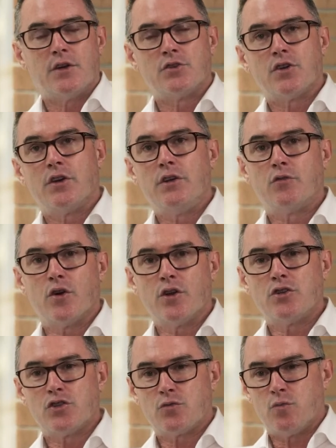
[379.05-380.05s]
So you've got
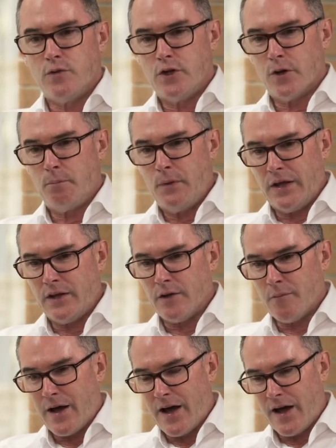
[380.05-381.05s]
to pick your
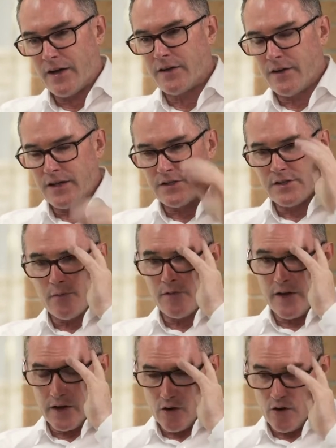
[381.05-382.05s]
mark, and some of
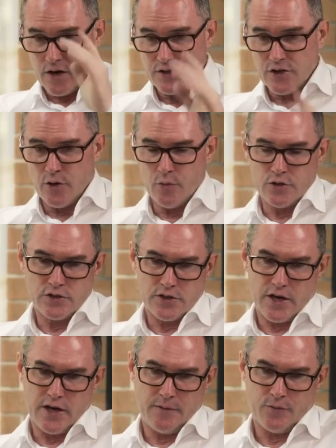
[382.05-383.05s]
our guys, I would
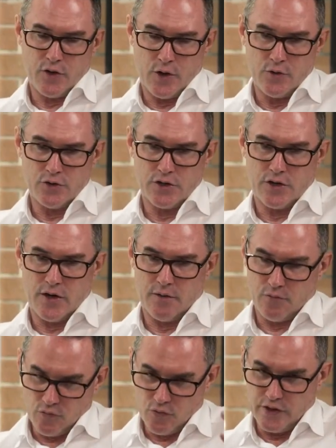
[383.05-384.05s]
say those that are
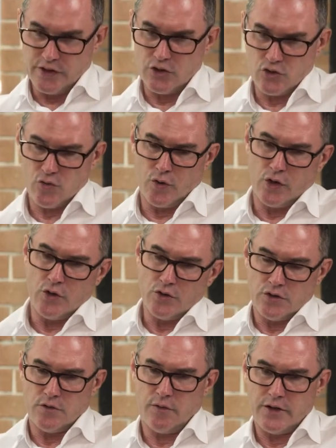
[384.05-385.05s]
really strong
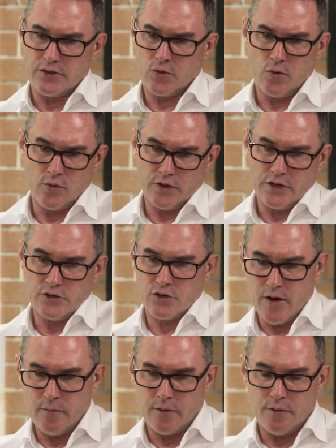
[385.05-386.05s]
users of, let's call it
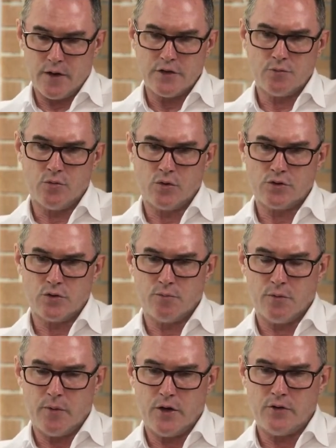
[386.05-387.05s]
Instagram and Facebook, to
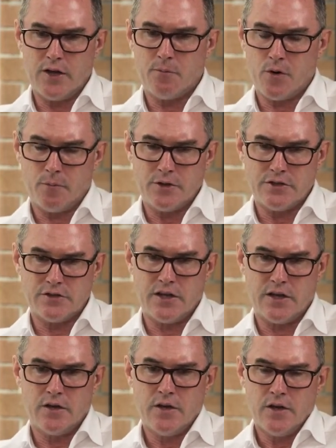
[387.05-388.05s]
promote their properties in
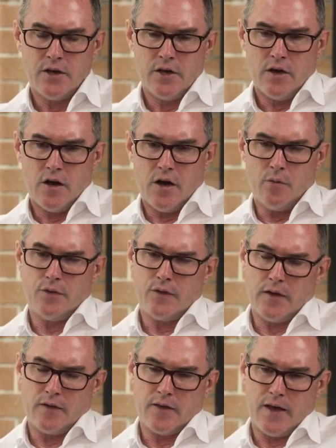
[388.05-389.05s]
there, I would
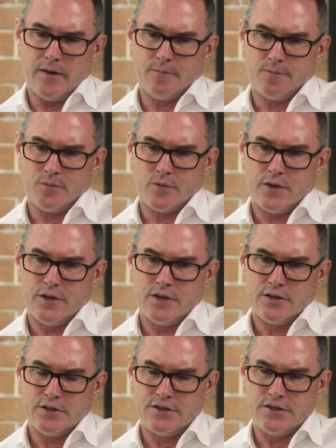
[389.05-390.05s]
think that
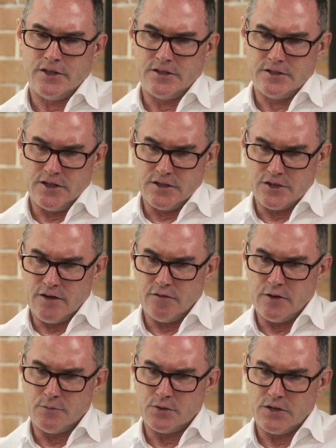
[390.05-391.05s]
60 to
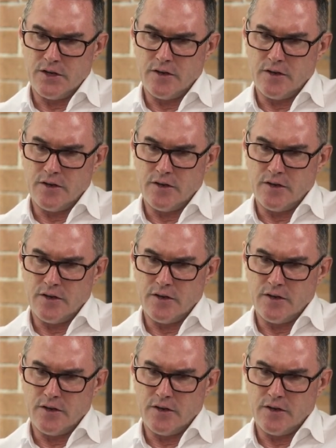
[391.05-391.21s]
70% of